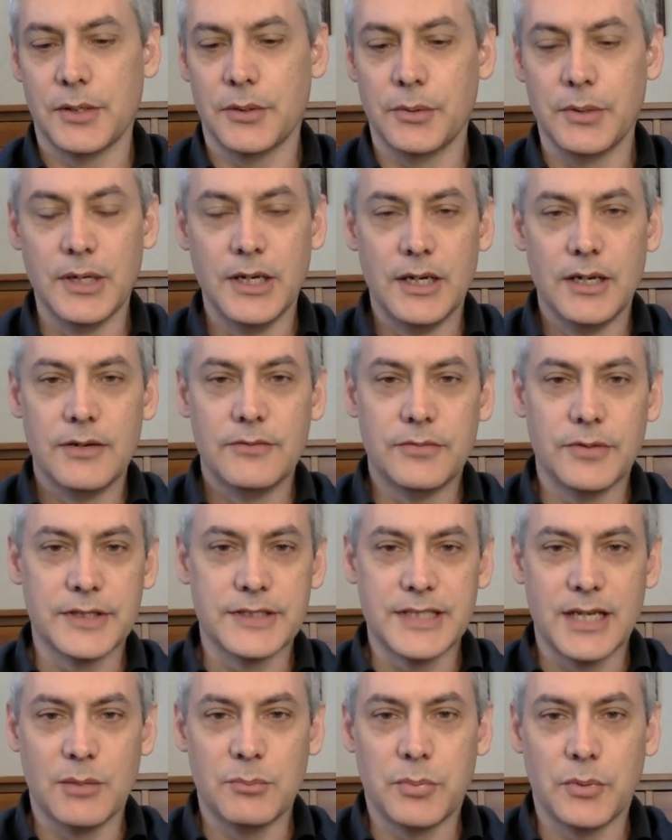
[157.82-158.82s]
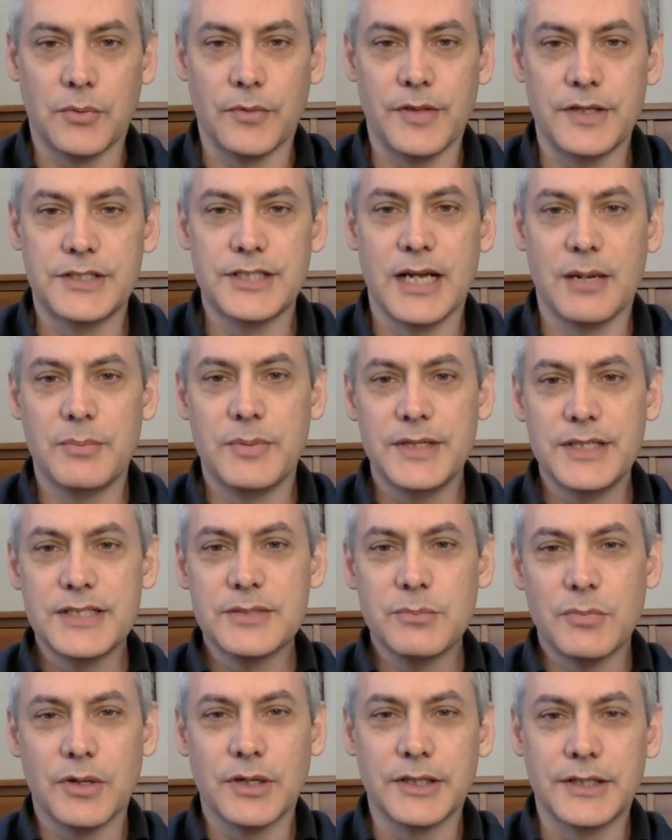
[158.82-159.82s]
So, for example, the
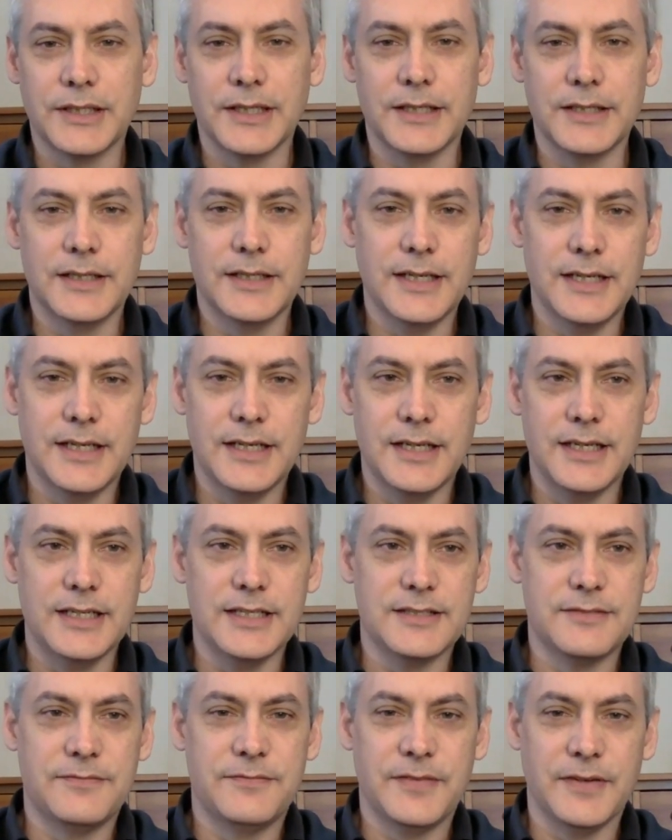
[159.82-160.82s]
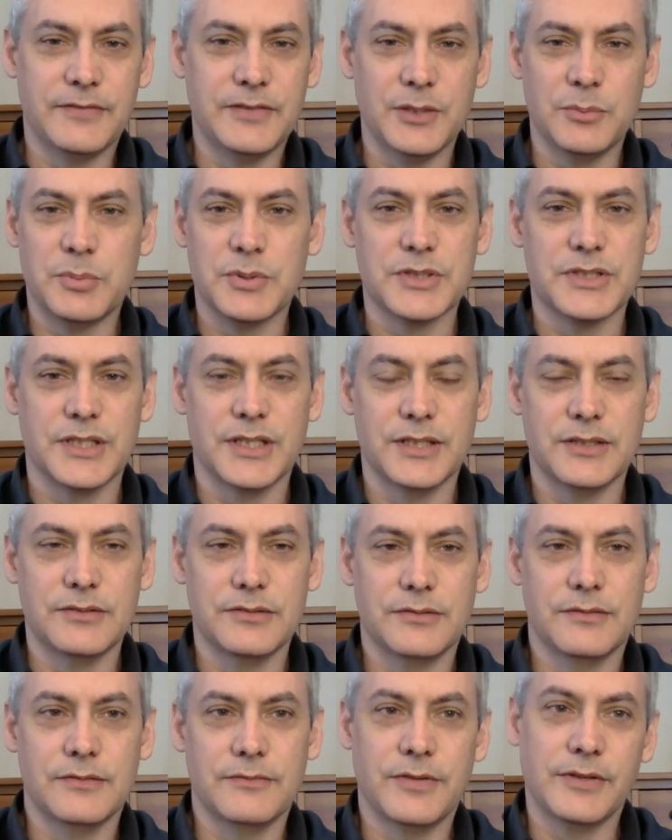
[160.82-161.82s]
Japanese market is
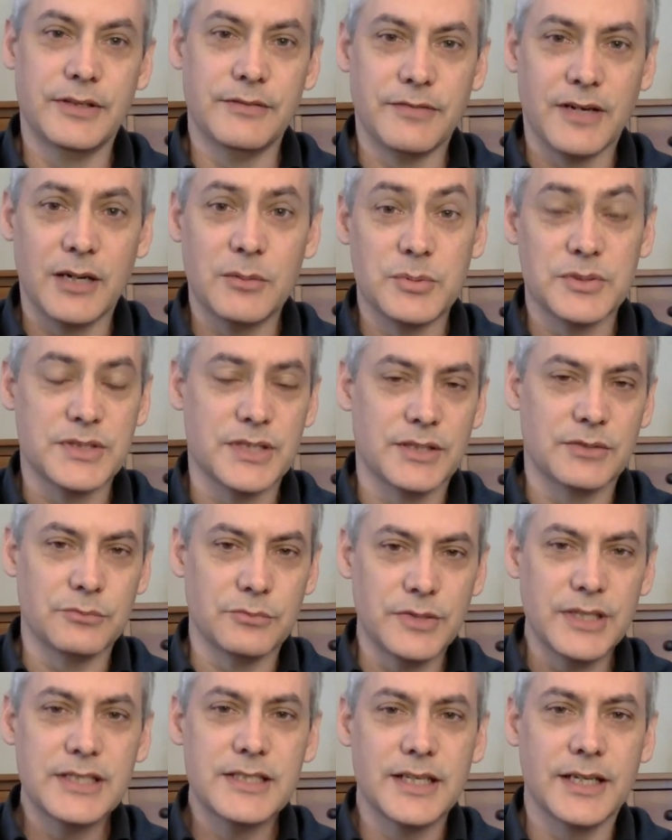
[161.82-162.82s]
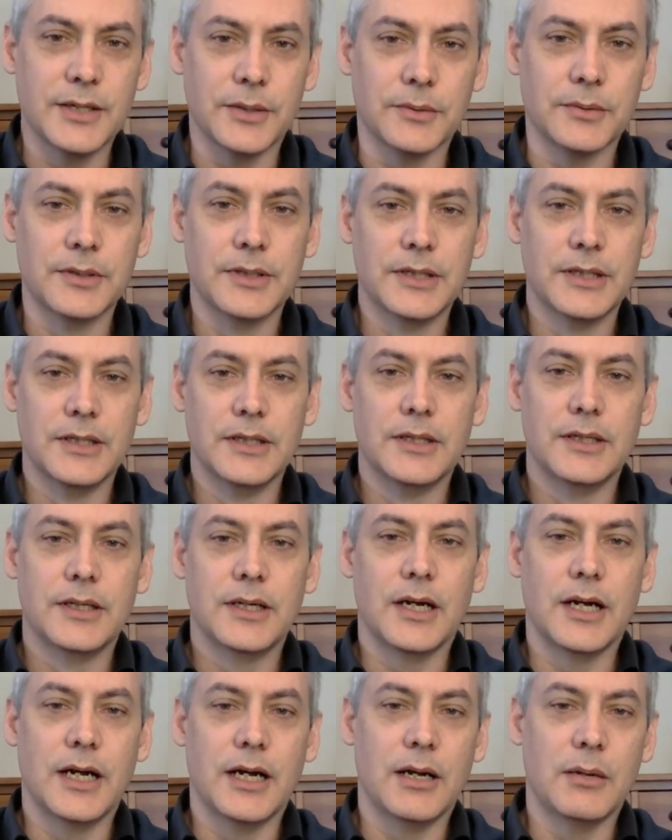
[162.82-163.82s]
50%, 55% retail,
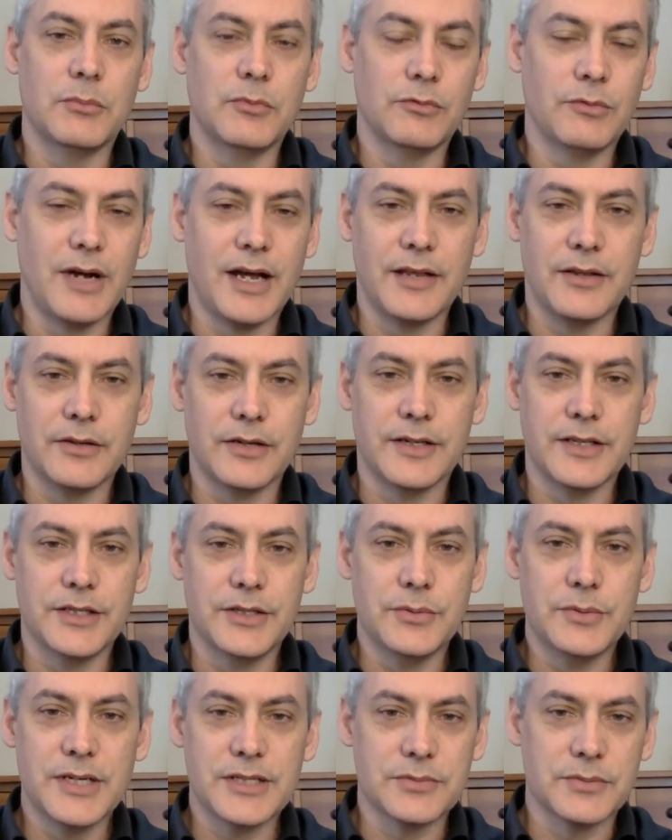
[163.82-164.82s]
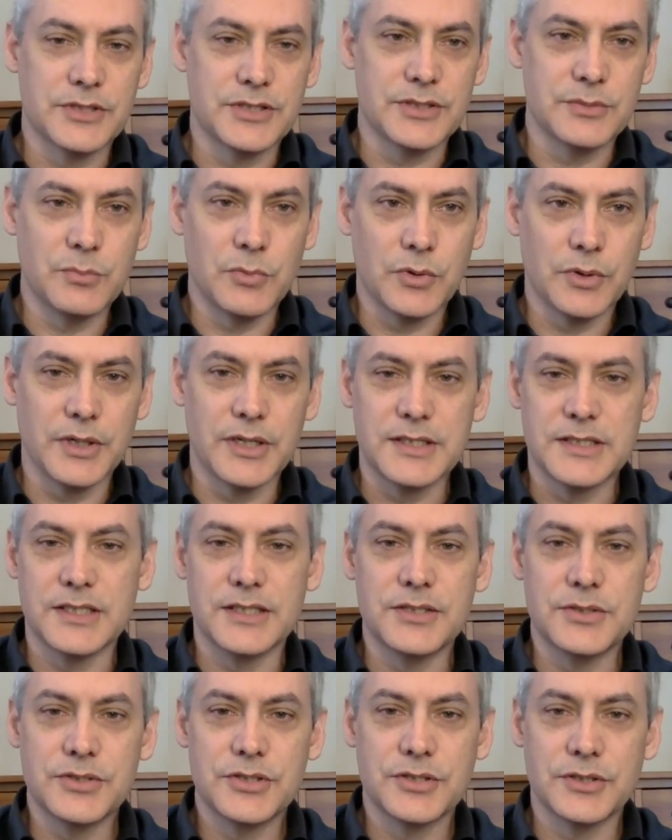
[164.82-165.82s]
rather in the US, which is more
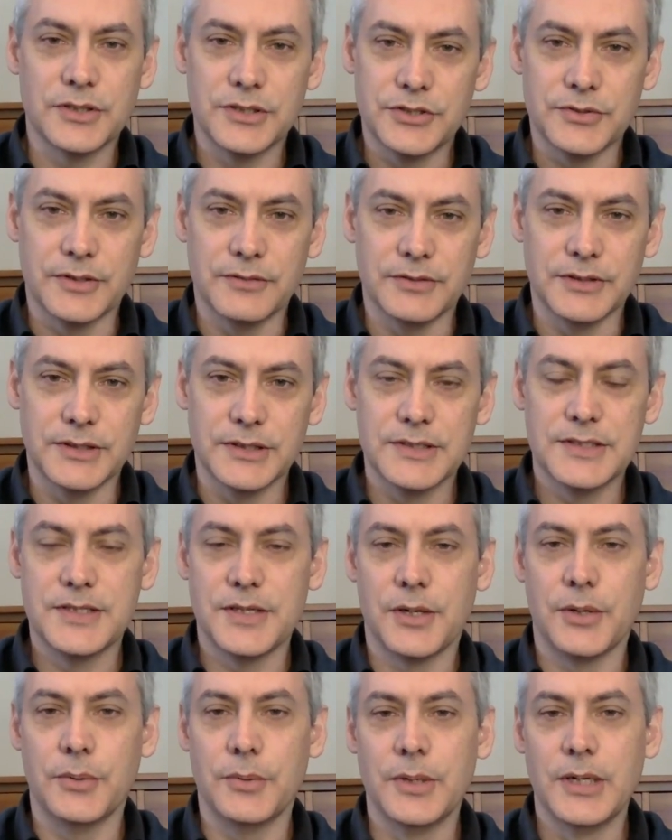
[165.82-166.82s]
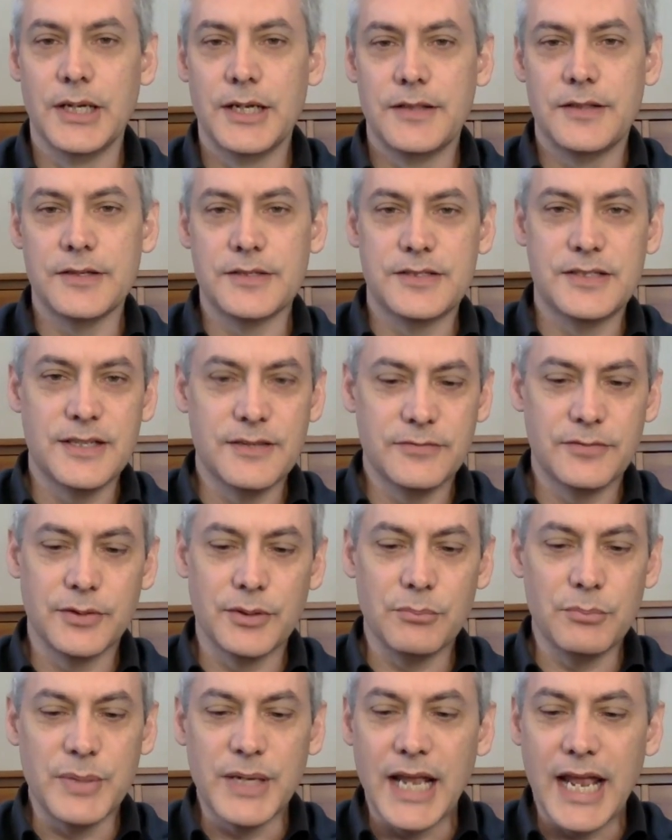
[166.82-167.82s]
institutionally driven. So there's
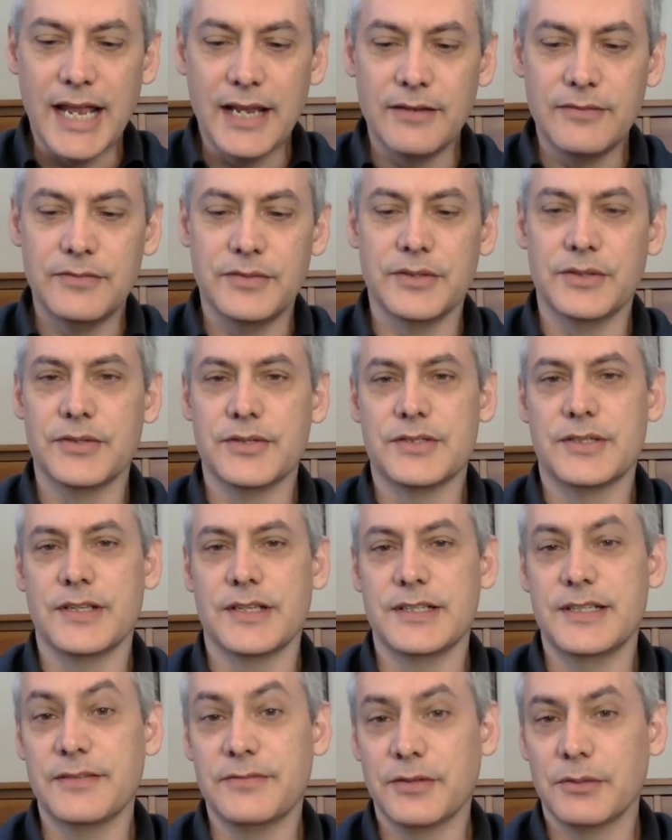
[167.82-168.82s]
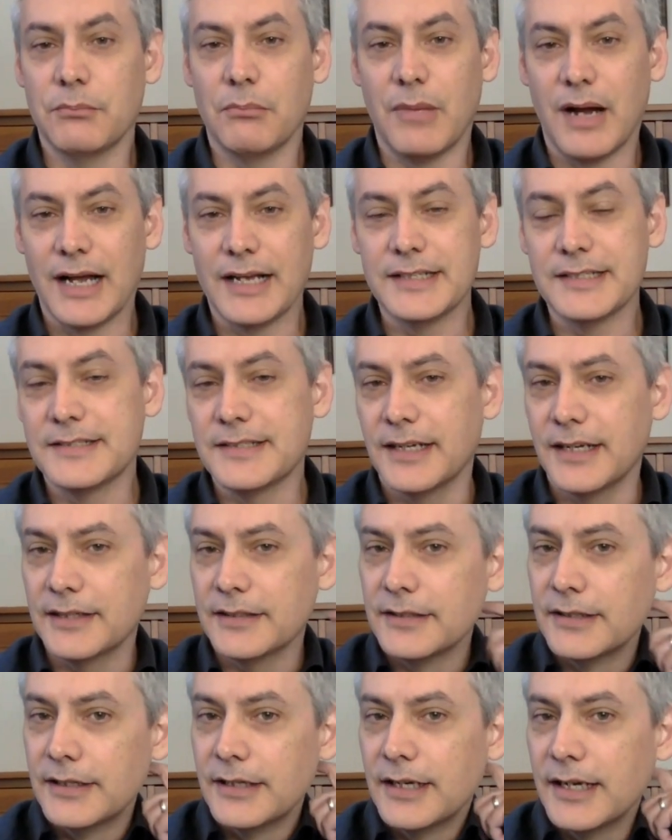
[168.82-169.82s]
different behaviors and the different
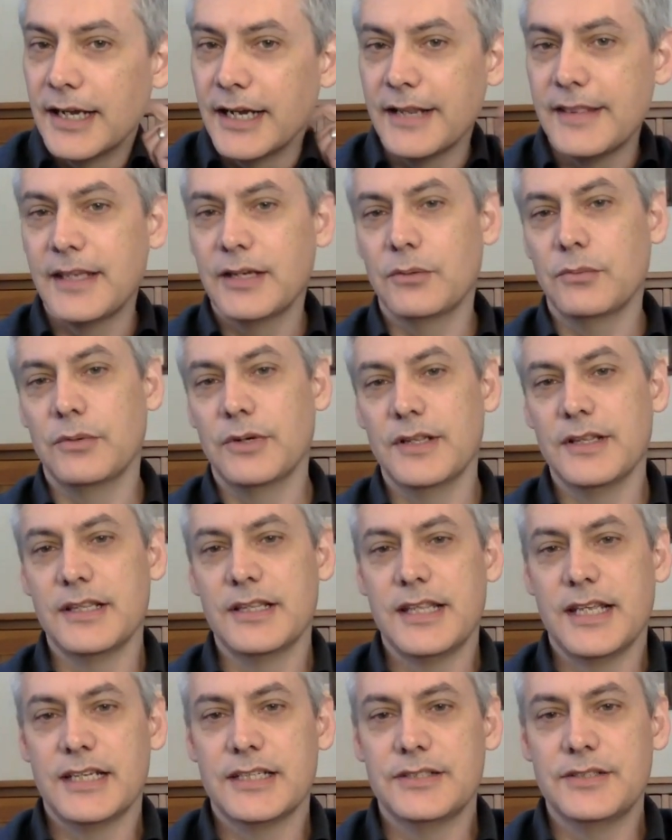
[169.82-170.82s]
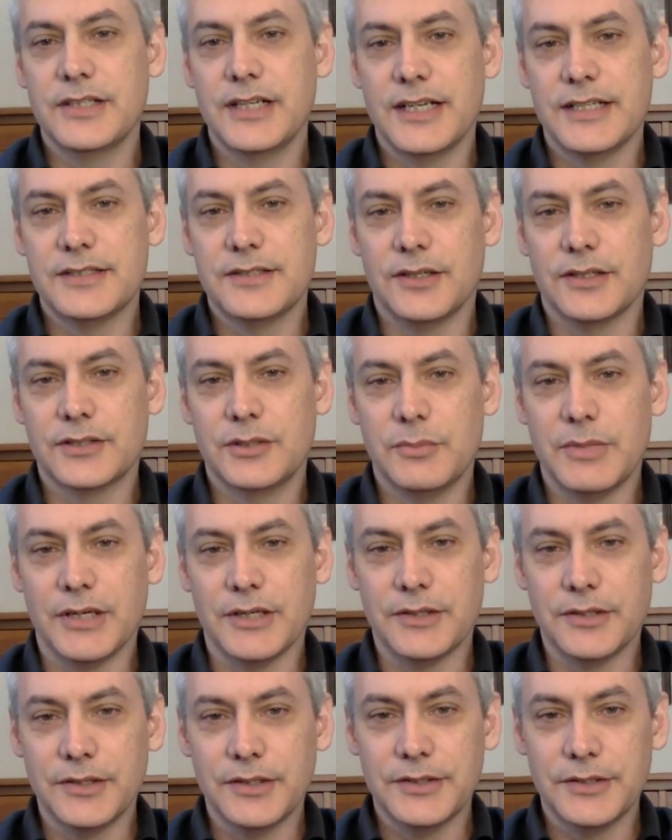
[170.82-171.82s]
mindset. And I think one of the things you guys talked
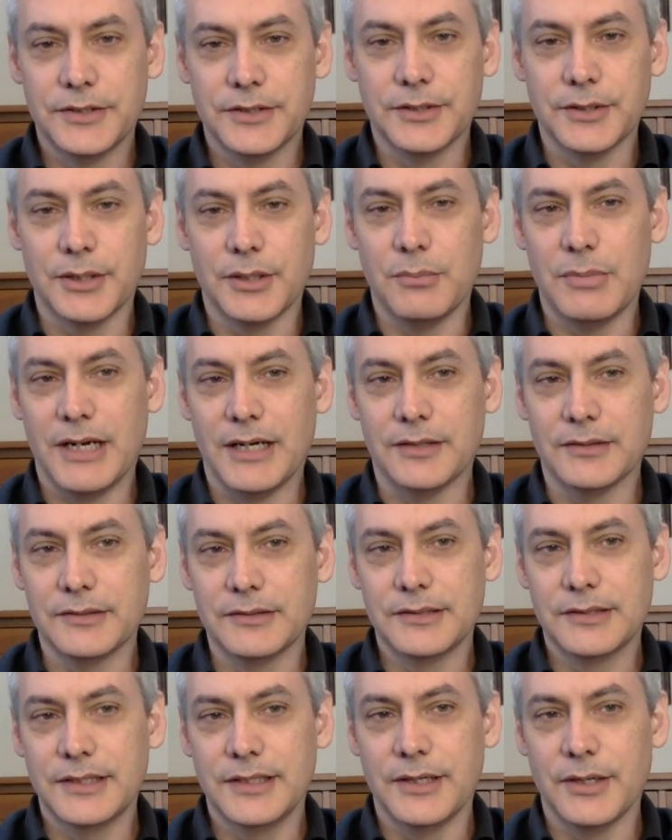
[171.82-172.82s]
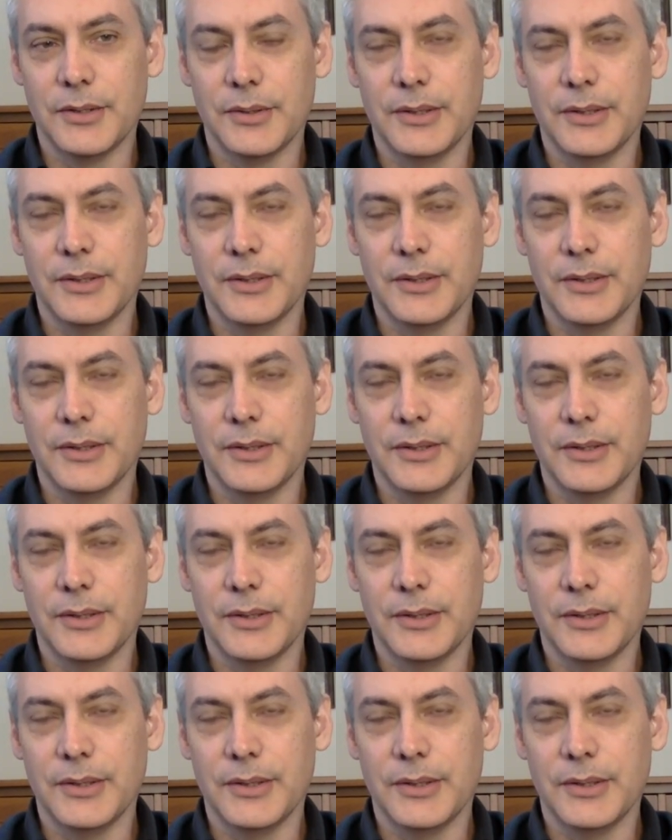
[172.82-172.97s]
about earlier about,